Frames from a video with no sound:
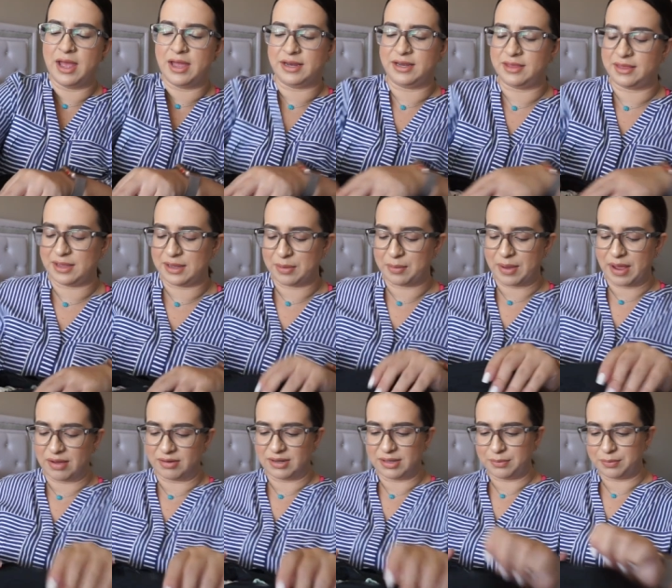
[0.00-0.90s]
anything
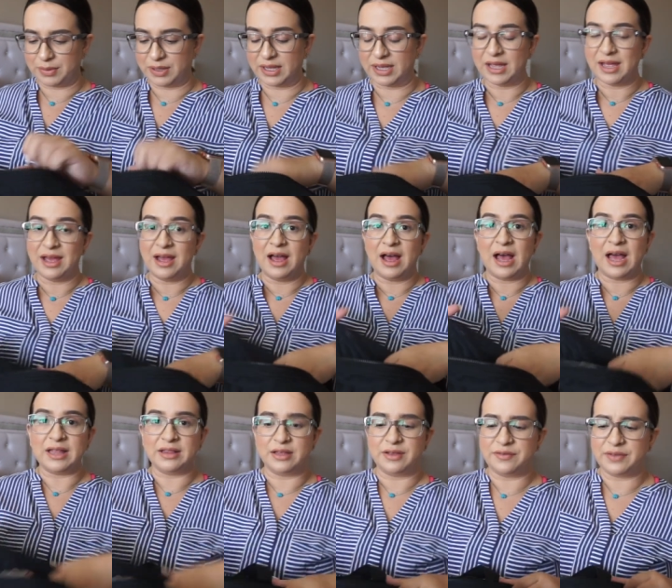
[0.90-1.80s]
about it, but
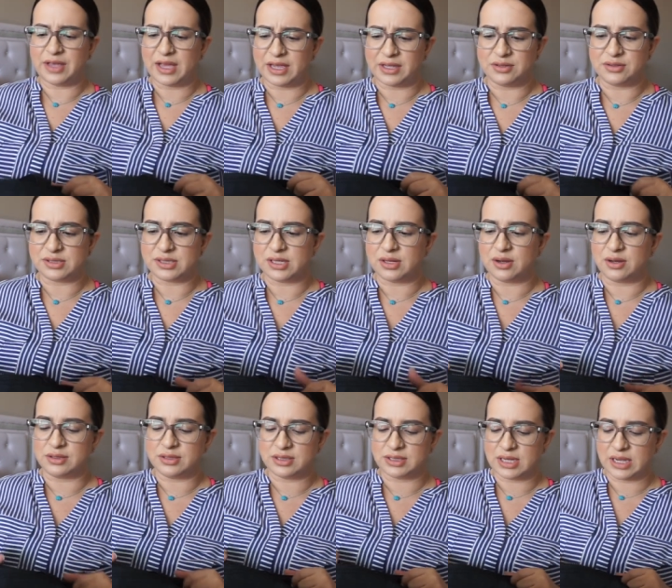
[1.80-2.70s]
I love it. I use it
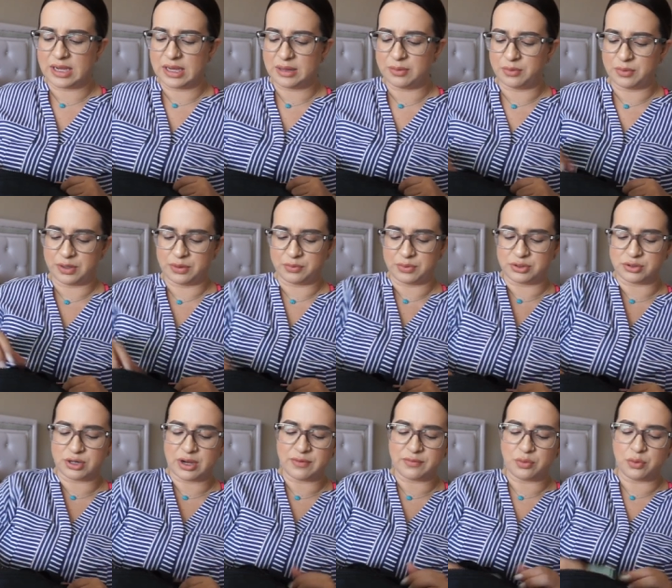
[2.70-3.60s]
all the time when we
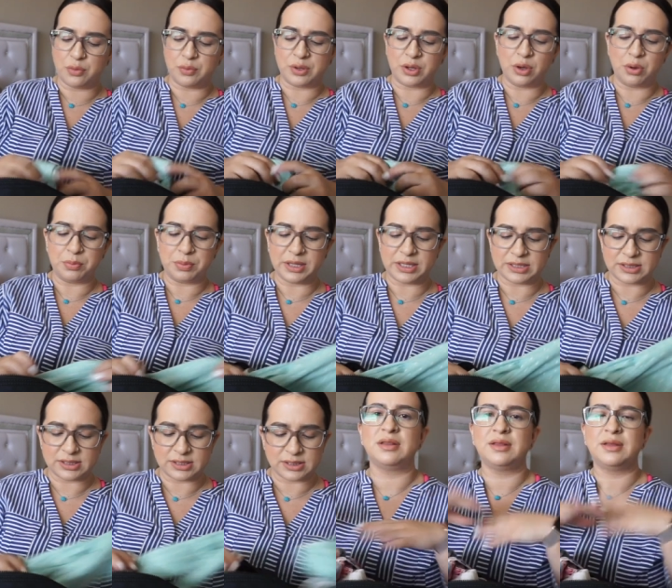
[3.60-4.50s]
travel, when we go
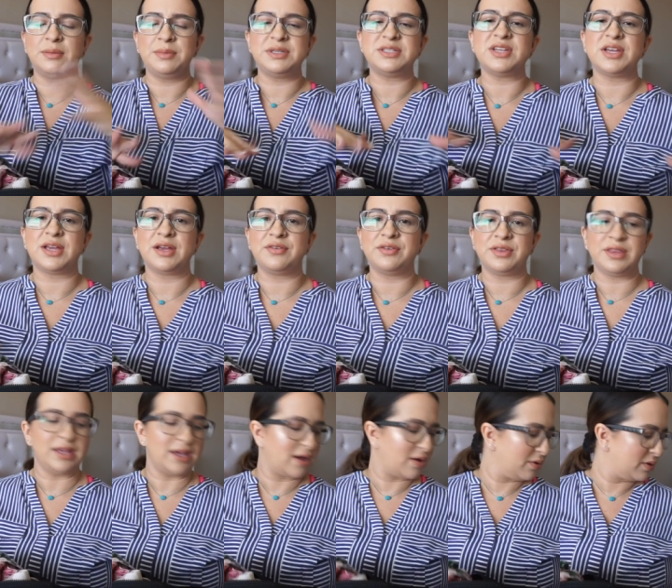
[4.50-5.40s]
places. Let me take
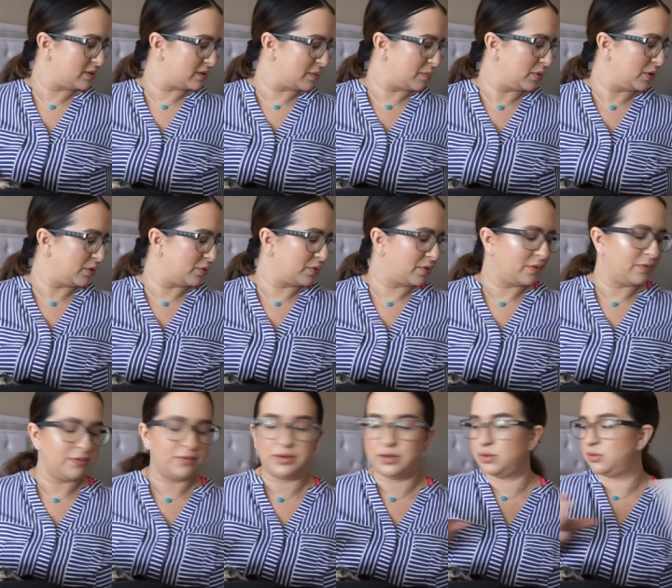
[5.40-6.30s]
everything out because I'm a little
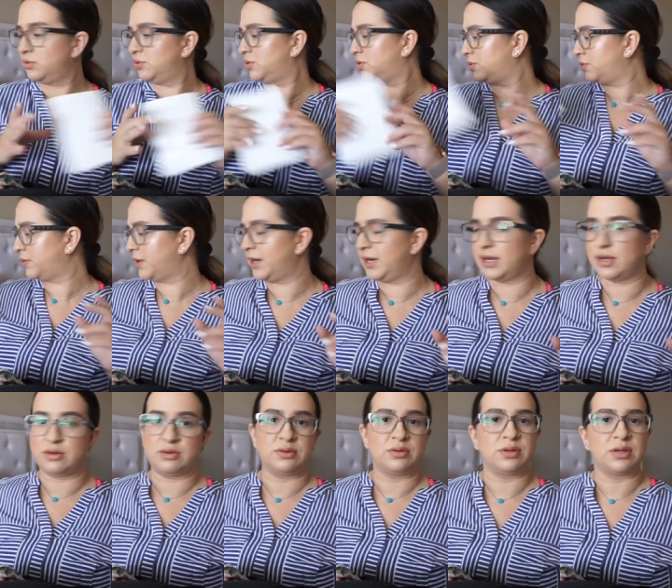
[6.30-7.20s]
confused right now.
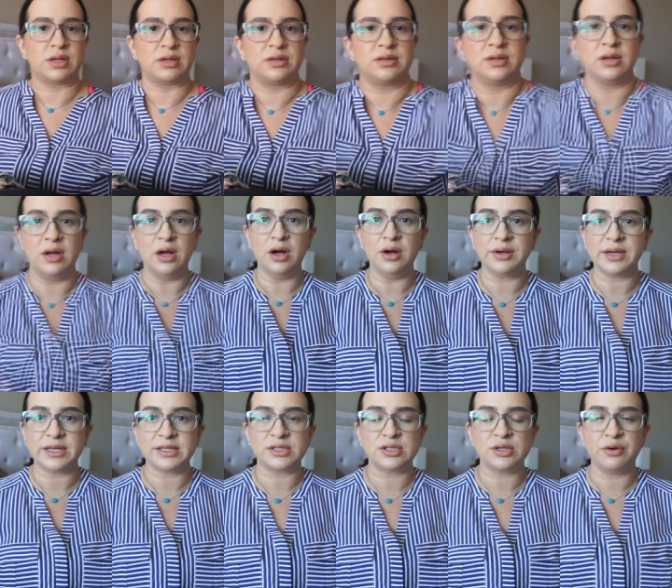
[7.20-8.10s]
Hold on.
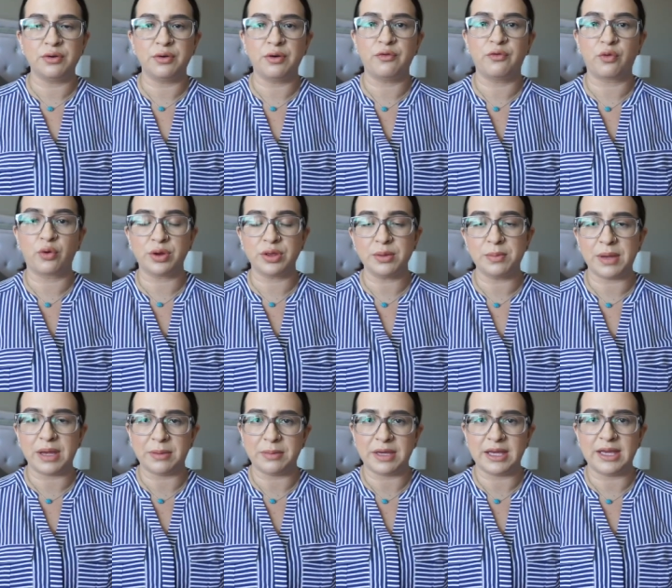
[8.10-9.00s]
Okay, so for the
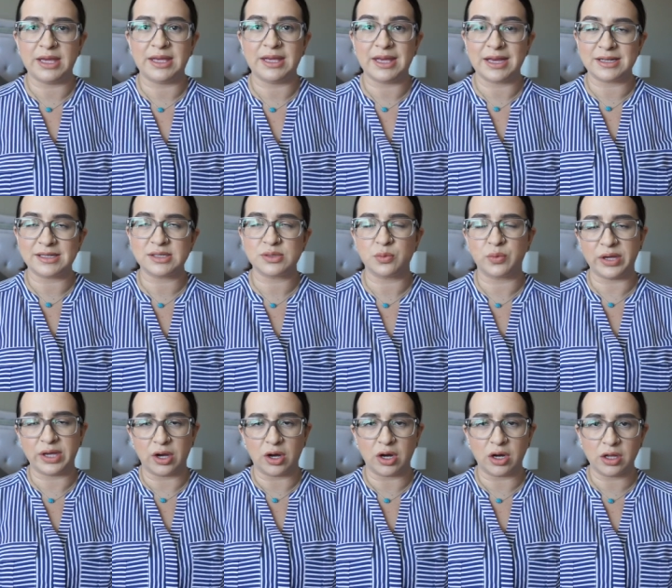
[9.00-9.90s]
baby, yes,
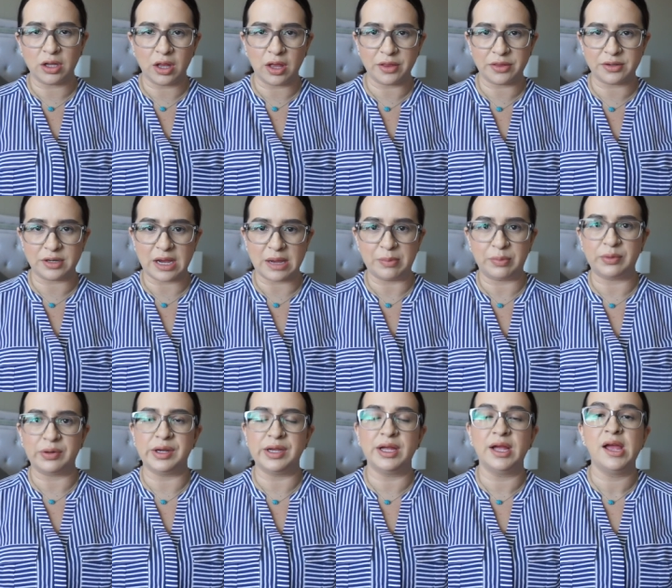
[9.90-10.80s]
we are cloth
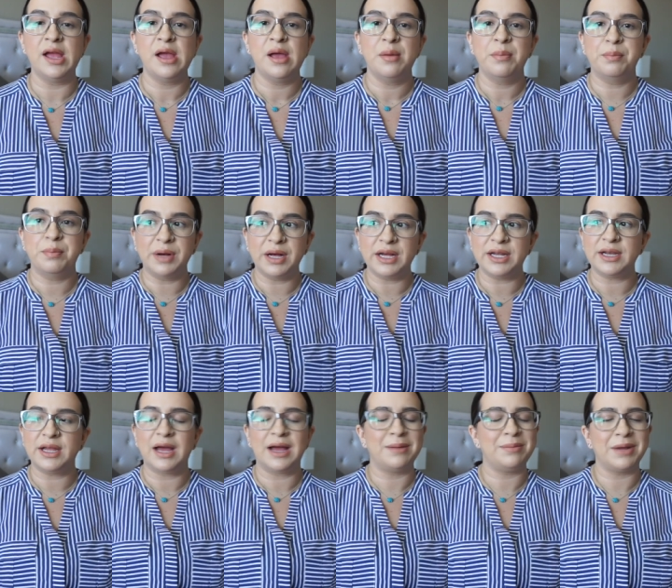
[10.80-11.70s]
diapering,
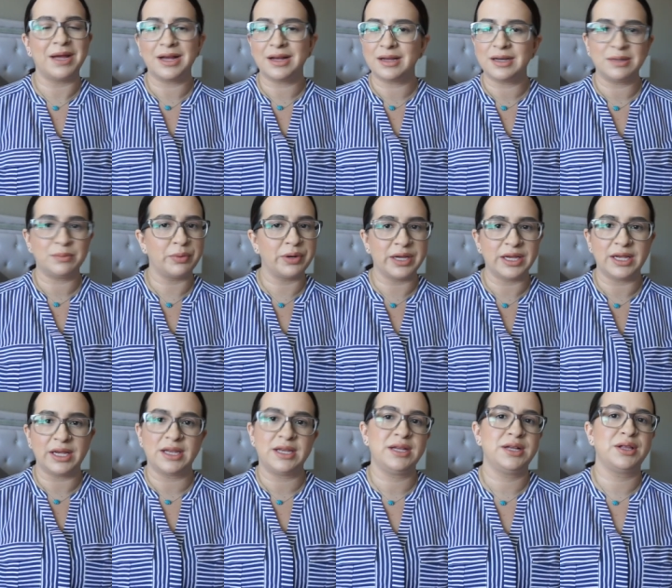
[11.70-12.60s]
but I'm not going to bring
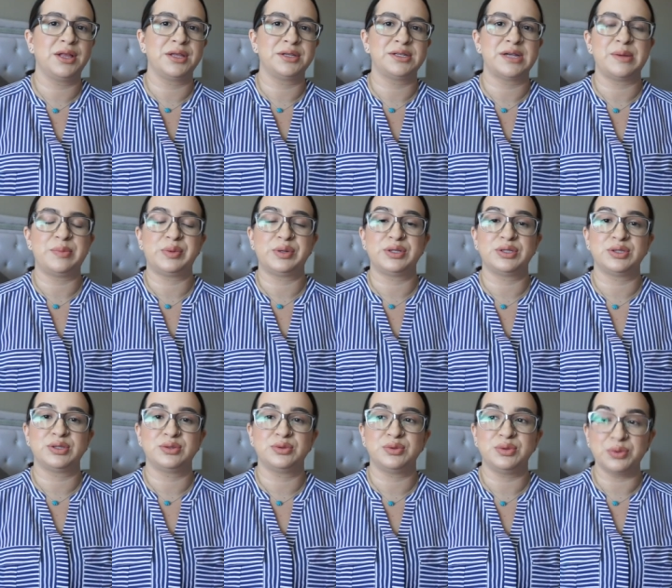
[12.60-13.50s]
any cloth diapers
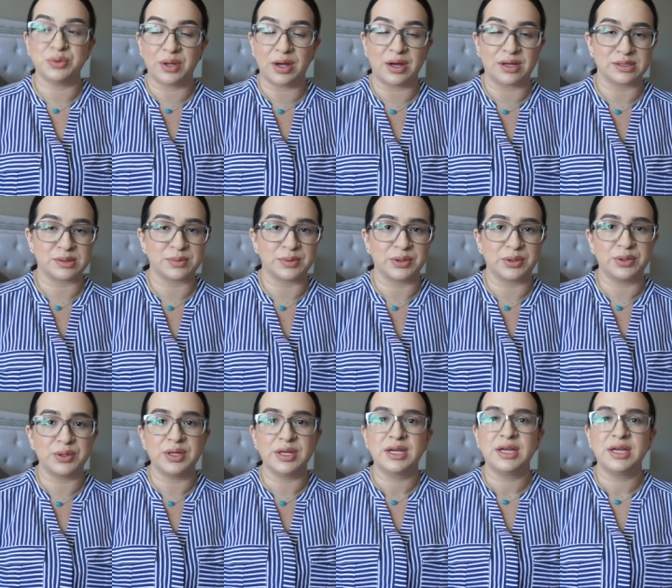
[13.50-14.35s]
to the hospital.